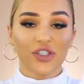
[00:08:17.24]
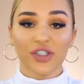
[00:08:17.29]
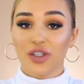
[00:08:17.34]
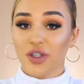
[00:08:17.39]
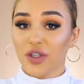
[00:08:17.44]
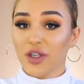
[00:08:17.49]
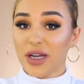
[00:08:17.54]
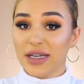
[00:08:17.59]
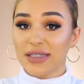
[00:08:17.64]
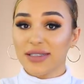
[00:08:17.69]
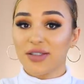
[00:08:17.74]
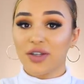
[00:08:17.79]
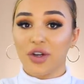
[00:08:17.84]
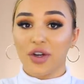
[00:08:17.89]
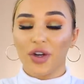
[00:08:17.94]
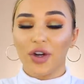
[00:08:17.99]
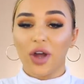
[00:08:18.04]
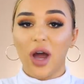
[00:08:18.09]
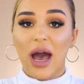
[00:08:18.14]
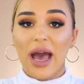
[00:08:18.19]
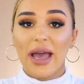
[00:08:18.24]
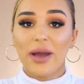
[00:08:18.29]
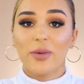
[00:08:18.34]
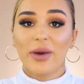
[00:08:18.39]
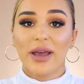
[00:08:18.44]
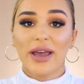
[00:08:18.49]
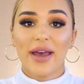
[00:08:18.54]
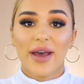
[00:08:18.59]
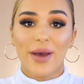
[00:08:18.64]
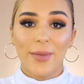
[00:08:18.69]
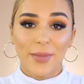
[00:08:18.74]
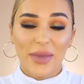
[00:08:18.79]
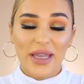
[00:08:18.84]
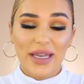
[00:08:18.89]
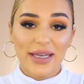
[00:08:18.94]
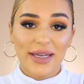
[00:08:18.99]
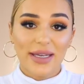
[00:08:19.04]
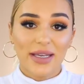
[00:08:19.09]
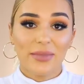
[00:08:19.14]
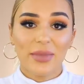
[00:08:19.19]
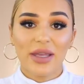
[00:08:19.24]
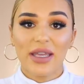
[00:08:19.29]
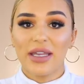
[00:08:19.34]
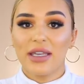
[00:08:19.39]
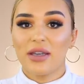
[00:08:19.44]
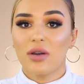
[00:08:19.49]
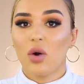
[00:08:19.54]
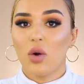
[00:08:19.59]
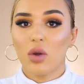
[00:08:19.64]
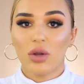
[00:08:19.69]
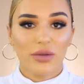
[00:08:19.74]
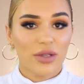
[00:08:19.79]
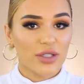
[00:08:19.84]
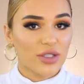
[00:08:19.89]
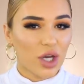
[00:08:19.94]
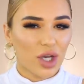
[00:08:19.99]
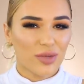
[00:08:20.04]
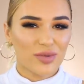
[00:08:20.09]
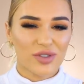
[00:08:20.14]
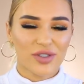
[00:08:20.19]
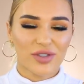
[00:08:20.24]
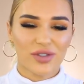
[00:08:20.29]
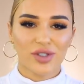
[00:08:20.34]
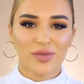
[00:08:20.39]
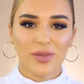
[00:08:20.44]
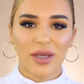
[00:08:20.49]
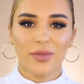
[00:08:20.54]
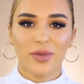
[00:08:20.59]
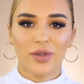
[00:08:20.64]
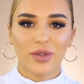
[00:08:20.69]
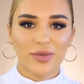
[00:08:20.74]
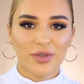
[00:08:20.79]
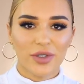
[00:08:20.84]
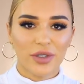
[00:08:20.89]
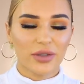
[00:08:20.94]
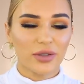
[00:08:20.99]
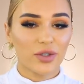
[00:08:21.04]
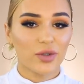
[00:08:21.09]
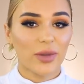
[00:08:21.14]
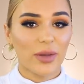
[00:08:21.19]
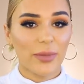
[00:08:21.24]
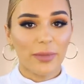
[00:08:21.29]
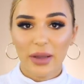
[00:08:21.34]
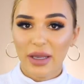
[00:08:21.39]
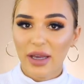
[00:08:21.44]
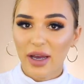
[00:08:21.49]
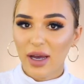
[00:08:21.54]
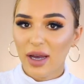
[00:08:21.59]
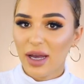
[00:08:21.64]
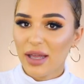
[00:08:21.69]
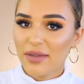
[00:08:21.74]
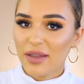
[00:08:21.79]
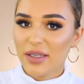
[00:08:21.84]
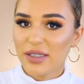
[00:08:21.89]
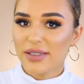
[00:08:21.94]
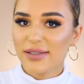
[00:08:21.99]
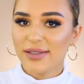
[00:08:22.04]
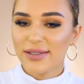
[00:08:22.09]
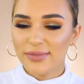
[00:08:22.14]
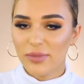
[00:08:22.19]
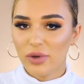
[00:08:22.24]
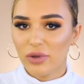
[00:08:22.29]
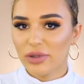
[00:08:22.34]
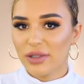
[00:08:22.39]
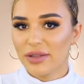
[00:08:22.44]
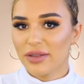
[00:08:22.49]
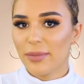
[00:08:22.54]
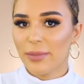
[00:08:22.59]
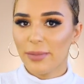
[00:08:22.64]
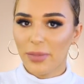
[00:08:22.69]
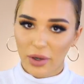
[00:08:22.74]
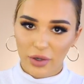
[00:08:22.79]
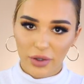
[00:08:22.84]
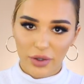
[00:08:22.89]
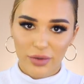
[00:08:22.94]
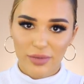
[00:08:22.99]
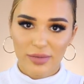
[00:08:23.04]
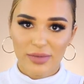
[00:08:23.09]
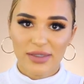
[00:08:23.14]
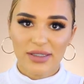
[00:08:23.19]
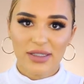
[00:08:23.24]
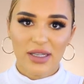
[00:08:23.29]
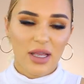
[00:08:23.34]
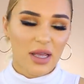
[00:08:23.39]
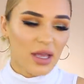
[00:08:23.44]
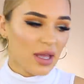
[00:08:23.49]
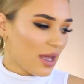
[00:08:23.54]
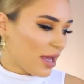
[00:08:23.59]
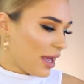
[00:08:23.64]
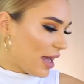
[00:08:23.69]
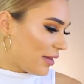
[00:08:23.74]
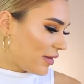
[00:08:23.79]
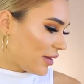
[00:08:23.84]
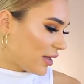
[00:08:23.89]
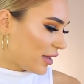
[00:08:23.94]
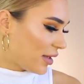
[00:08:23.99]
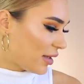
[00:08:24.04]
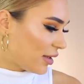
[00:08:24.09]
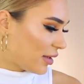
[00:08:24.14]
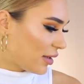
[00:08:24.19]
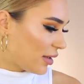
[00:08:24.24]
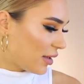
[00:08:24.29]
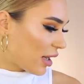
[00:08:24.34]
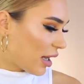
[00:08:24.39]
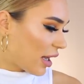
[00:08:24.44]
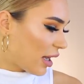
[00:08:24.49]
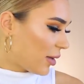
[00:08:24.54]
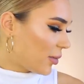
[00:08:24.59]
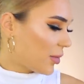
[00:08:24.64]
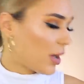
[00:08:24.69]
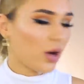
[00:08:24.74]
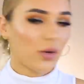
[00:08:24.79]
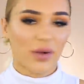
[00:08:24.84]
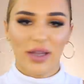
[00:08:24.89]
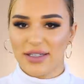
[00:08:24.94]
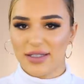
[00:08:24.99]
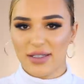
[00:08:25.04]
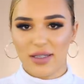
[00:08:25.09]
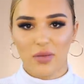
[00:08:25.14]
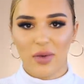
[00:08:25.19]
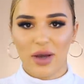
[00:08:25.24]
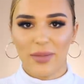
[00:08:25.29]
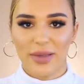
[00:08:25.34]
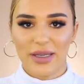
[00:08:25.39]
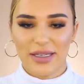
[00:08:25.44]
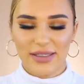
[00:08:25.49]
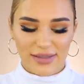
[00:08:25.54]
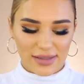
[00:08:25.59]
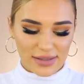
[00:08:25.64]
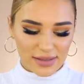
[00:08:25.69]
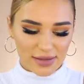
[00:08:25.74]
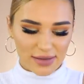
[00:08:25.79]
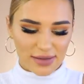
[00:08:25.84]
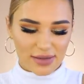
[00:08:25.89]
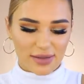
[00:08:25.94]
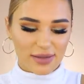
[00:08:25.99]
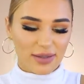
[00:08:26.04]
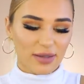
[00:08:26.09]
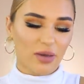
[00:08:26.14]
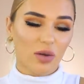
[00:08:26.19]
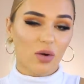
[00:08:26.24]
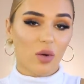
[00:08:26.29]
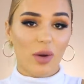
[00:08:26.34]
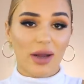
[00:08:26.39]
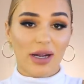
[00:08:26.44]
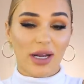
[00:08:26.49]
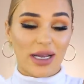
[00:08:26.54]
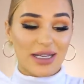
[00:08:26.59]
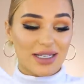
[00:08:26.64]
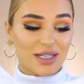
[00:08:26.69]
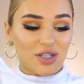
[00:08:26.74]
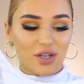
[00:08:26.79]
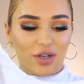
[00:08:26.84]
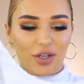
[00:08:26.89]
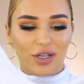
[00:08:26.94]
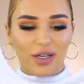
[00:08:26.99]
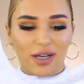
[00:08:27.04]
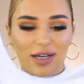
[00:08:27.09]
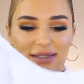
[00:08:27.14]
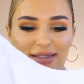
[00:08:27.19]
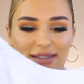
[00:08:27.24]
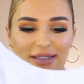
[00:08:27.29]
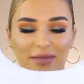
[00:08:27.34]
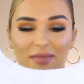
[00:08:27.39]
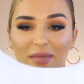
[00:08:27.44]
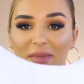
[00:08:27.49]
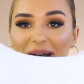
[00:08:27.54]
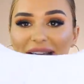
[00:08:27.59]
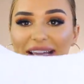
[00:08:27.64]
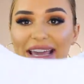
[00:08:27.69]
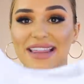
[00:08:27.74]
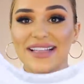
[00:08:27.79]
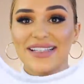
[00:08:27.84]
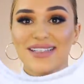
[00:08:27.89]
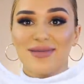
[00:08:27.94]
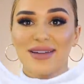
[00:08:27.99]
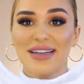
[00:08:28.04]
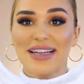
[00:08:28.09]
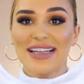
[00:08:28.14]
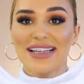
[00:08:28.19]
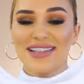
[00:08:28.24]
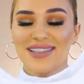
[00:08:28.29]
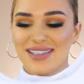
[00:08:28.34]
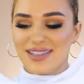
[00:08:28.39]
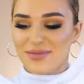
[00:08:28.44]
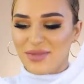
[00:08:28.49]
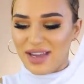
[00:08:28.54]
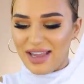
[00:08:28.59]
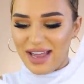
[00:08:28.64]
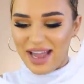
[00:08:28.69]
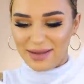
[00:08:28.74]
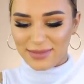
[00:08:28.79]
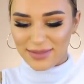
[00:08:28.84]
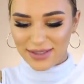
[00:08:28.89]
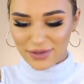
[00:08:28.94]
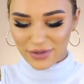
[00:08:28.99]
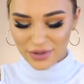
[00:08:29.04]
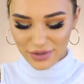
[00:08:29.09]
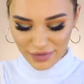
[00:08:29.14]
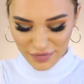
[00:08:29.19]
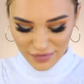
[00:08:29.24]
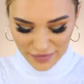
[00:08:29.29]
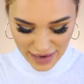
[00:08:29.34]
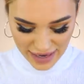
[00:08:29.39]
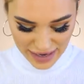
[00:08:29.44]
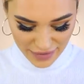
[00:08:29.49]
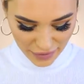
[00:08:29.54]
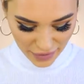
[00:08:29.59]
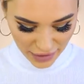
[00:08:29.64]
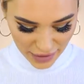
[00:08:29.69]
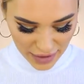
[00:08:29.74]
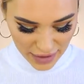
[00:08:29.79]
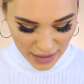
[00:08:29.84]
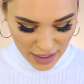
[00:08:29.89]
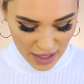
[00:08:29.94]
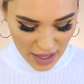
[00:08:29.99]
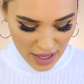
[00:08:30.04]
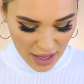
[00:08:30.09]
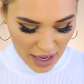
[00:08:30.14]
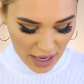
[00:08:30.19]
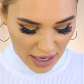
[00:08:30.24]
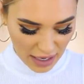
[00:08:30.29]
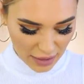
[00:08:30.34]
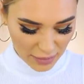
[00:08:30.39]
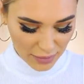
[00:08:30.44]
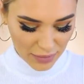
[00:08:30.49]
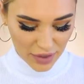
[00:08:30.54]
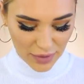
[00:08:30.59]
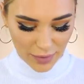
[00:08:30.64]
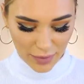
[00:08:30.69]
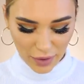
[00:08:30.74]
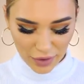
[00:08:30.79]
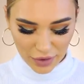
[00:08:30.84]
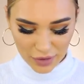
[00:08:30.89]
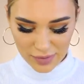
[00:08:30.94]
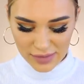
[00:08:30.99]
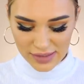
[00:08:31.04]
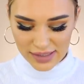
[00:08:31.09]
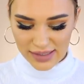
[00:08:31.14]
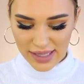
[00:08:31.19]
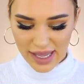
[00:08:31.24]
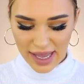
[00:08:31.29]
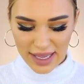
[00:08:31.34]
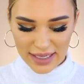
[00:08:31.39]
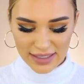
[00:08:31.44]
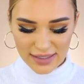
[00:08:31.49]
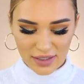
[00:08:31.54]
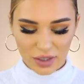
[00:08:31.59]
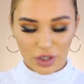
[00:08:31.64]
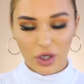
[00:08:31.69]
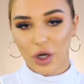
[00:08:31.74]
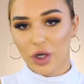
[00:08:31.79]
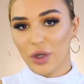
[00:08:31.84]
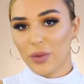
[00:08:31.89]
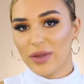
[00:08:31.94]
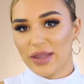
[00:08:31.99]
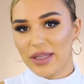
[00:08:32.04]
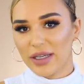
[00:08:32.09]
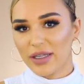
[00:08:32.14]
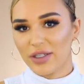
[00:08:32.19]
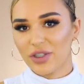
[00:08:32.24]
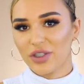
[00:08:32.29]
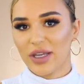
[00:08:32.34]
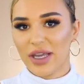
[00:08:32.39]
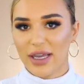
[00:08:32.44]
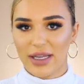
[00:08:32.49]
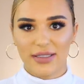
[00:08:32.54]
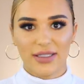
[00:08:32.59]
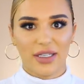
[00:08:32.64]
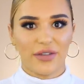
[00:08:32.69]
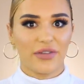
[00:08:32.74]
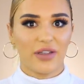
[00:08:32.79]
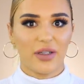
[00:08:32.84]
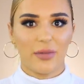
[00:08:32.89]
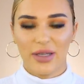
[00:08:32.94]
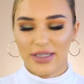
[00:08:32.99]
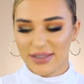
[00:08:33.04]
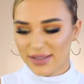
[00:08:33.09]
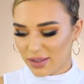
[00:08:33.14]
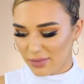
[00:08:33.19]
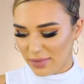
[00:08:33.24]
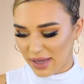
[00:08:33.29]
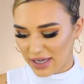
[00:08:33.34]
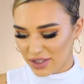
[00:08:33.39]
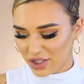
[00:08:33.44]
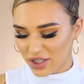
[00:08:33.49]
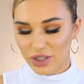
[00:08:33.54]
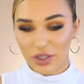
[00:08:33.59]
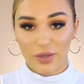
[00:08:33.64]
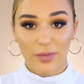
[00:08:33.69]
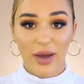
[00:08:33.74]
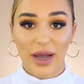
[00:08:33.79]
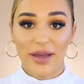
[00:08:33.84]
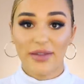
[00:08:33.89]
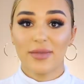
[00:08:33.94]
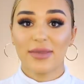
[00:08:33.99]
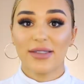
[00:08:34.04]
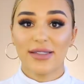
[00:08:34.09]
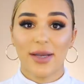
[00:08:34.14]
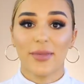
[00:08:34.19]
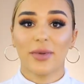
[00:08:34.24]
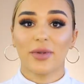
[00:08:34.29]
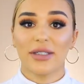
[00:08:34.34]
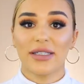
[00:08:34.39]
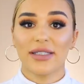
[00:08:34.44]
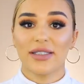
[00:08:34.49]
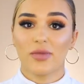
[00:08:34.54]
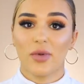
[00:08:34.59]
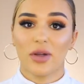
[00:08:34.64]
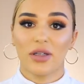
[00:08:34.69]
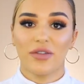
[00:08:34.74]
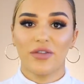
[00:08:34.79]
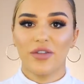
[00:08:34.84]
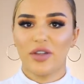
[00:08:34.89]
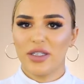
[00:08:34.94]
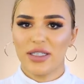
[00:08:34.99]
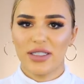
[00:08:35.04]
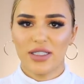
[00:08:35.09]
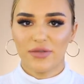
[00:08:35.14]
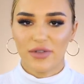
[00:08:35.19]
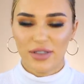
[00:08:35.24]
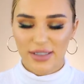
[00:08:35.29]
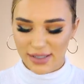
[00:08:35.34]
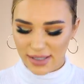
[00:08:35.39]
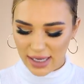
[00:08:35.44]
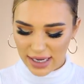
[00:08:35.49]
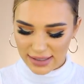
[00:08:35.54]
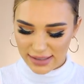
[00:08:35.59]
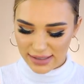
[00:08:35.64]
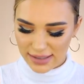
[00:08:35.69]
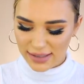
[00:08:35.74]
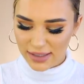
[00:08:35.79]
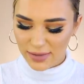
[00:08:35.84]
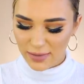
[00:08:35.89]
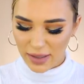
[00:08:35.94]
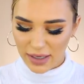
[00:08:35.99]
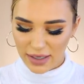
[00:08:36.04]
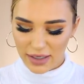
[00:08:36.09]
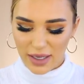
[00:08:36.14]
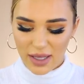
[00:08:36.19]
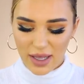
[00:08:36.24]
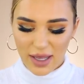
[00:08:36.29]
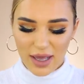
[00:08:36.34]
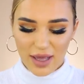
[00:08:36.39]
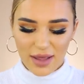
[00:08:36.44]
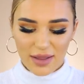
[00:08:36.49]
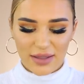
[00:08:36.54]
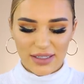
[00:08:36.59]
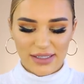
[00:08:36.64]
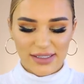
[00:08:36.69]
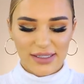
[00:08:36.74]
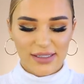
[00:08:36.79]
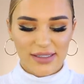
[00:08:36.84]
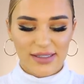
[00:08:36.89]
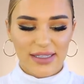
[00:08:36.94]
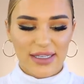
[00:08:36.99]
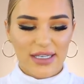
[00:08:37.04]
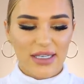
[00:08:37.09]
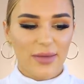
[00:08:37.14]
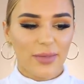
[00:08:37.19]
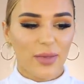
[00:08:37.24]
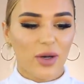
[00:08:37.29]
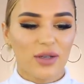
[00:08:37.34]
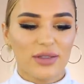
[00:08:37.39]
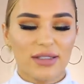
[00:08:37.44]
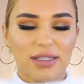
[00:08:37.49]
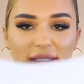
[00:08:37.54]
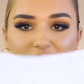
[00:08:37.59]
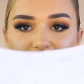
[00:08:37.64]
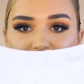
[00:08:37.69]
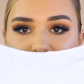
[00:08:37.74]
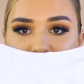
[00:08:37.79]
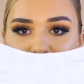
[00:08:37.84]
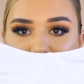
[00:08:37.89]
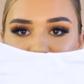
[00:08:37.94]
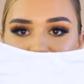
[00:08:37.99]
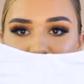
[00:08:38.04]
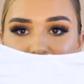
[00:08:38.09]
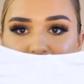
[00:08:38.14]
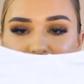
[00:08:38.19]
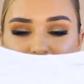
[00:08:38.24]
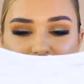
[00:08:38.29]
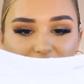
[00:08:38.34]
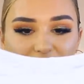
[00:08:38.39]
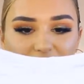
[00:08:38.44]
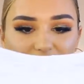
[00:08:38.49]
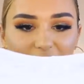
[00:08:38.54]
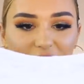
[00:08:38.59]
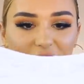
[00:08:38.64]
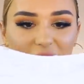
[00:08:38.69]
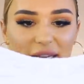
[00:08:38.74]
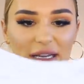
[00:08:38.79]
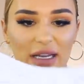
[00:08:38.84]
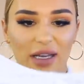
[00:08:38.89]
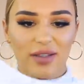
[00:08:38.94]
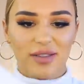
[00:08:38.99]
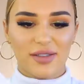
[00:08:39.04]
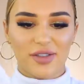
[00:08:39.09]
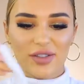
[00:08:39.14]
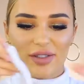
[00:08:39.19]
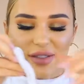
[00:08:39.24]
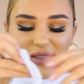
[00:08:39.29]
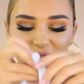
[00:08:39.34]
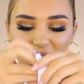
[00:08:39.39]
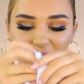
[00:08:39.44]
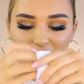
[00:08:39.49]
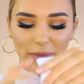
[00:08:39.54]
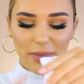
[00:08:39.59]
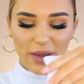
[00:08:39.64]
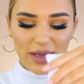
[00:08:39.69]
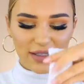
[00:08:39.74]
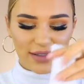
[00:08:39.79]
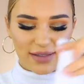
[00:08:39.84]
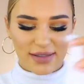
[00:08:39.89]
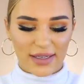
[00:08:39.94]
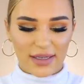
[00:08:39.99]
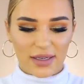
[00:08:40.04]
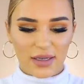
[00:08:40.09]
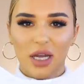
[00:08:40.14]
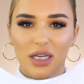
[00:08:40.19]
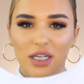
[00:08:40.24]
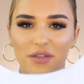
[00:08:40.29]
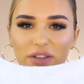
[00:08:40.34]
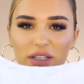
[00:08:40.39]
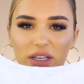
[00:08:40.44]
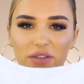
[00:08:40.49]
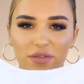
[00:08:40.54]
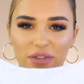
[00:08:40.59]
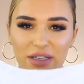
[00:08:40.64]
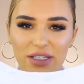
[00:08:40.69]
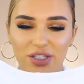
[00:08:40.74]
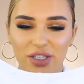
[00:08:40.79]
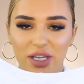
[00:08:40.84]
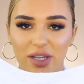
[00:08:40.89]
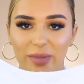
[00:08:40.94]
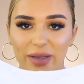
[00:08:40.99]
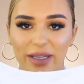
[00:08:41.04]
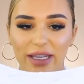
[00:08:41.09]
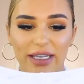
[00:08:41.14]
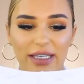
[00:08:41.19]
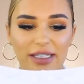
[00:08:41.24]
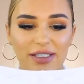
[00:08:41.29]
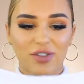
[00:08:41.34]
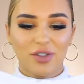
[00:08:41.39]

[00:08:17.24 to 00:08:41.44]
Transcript: Just so you guys know, I wear a medium in all the tops just because my boobs are a little bit bigger, and then a small in the bottoms, and then I'll get to the one pieces when I show you guys them. But yeah, this one is my absolute favorite. The bottoms that go with it, you can definitely mix and match, and you buy them separately as well if you need different sizes. But this is the Positano bottoms right here. This is just like a basic, kind of like a V-shaped bikini.